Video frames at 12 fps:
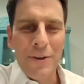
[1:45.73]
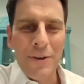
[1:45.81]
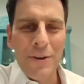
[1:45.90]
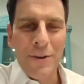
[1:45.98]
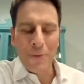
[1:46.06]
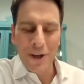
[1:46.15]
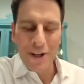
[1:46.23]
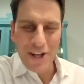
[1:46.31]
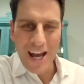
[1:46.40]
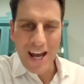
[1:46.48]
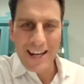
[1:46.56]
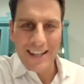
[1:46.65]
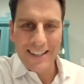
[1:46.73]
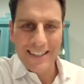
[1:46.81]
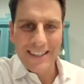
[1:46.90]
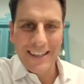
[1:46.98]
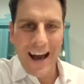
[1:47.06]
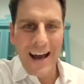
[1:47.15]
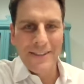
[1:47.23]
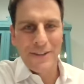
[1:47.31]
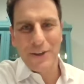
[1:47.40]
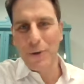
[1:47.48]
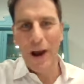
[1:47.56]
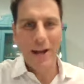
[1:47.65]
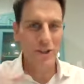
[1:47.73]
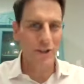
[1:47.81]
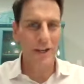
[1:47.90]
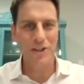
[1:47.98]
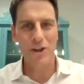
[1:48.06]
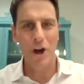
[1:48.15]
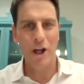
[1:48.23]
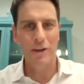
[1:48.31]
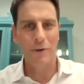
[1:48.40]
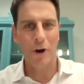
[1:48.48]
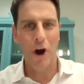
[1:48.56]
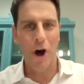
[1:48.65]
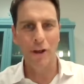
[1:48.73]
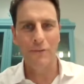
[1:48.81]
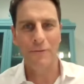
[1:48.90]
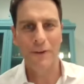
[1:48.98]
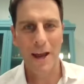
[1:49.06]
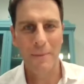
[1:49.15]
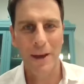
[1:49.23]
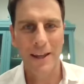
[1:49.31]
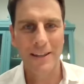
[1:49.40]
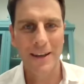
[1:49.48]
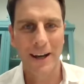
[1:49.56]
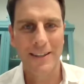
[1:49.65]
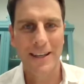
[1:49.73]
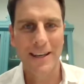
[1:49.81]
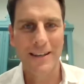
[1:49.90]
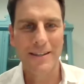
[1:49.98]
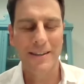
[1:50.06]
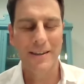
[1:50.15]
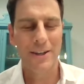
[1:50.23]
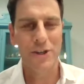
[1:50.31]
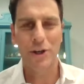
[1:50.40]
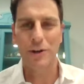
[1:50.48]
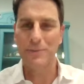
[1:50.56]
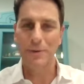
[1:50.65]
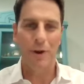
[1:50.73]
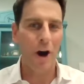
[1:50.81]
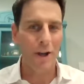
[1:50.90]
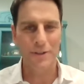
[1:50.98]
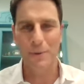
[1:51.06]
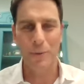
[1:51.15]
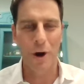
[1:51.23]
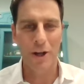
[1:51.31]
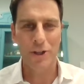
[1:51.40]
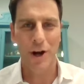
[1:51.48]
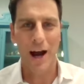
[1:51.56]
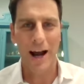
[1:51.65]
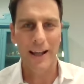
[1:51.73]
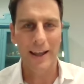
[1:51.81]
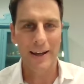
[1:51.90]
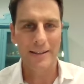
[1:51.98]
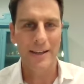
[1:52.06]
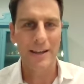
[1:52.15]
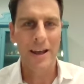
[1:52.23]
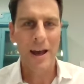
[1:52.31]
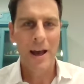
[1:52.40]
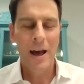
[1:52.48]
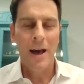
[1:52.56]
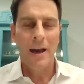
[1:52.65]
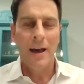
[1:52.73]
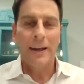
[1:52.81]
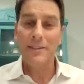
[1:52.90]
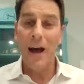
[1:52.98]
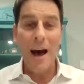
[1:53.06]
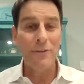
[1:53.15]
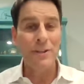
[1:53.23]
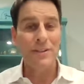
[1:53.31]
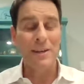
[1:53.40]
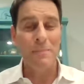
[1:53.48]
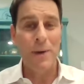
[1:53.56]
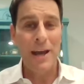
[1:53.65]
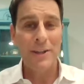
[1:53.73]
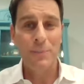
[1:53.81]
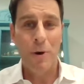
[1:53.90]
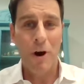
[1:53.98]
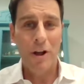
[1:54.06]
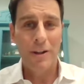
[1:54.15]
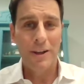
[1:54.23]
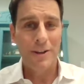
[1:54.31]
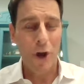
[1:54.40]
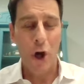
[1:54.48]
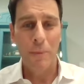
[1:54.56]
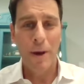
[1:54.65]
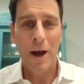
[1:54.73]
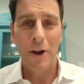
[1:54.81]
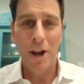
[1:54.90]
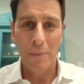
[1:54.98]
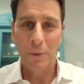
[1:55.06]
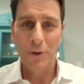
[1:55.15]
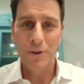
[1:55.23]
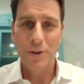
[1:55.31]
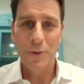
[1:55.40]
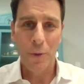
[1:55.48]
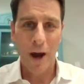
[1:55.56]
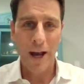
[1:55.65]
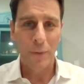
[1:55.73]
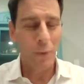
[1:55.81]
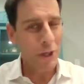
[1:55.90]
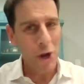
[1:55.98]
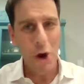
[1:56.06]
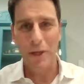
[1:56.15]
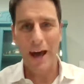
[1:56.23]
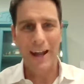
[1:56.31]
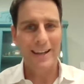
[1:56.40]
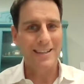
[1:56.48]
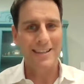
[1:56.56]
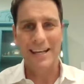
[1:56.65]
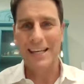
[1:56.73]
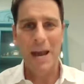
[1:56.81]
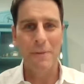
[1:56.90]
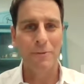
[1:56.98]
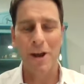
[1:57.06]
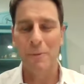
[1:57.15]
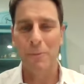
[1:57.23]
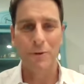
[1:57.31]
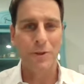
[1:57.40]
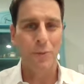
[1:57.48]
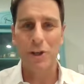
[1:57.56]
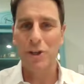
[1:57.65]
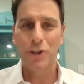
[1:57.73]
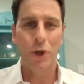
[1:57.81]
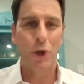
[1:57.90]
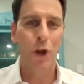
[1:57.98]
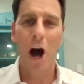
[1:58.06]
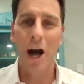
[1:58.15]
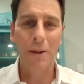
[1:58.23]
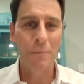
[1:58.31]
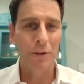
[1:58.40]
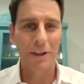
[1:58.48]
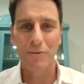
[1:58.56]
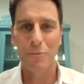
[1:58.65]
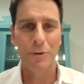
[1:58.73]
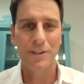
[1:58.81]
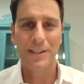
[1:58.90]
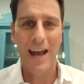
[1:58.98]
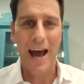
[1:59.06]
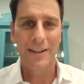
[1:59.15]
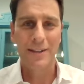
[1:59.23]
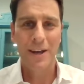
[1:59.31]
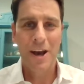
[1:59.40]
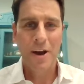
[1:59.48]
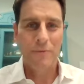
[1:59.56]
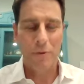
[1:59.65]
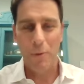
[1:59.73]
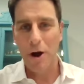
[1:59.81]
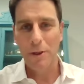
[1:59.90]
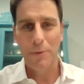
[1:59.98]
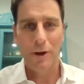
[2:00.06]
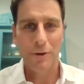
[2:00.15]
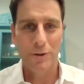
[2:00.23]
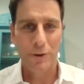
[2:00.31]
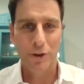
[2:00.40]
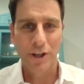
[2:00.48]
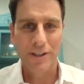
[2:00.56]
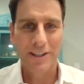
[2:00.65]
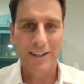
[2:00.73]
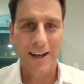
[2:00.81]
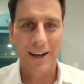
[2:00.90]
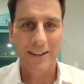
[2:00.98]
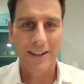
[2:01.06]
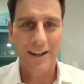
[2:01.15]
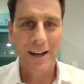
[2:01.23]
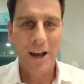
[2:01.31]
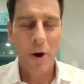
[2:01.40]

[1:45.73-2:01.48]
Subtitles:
I appreciate it. And guys, congratulations to all of our Hall of Fame inductees this year. It's been awesome to watch your highlights. And guys, obviously baseball is all about numbers, right? We know that. It is a game of numbers, and we just heard unbelievable stats from all the players that were just inducted.